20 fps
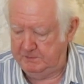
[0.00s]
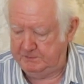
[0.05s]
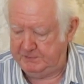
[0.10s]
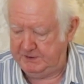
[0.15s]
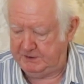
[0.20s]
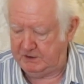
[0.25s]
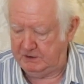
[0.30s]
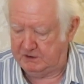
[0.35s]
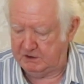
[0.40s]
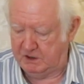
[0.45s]

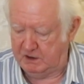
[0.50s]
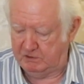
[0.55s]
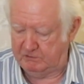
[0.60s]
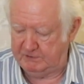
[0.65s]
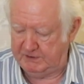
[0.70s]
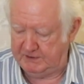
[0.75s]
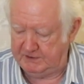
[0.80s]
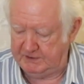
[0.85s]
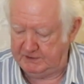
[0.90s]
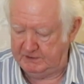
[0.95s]
pick a card
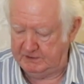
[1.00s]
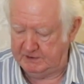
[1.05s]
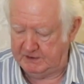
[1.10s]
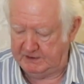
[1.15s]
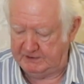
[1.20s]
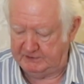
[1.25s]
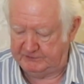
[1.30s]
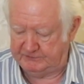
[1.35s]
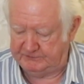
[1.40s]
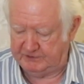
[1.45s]
reading,
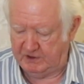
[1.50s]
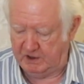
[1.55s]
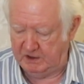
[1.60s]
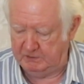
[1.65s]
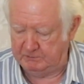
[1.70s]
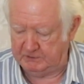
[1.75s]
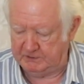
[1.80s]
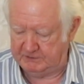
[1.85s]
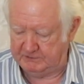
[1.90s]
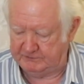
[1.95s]
and it's
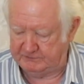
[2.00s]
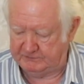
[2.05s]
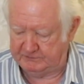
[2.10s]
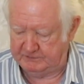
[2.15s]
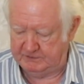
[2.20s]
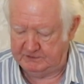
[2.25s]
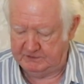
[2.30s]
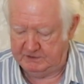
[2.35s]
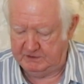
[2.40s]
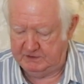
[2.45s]
timeless.
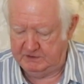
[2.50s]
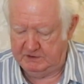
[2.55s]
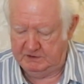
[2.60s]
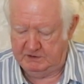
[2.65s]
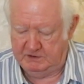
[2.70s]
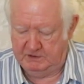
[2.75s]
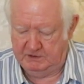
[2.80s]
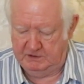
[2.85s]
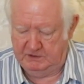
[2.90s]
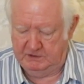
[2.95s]

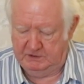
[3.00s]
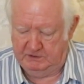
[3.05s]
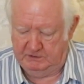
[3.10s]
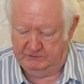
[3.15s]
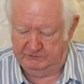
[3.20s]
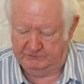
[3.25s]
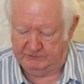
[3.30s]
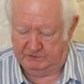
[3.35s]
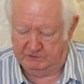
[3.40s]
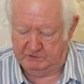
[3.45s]

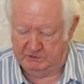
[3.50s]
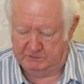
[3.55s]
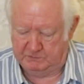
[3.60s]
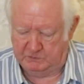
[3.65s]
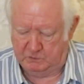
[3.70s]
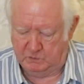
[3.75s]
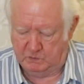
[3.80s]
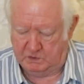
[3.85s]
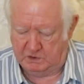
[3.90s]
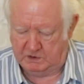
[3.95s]
So
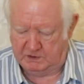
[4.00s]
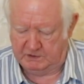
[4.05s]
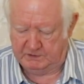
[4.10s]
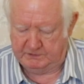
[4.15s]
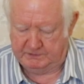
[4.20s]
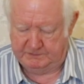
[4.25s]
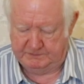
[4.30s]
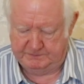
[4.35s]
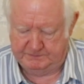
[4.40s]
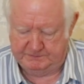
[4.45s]
number 1.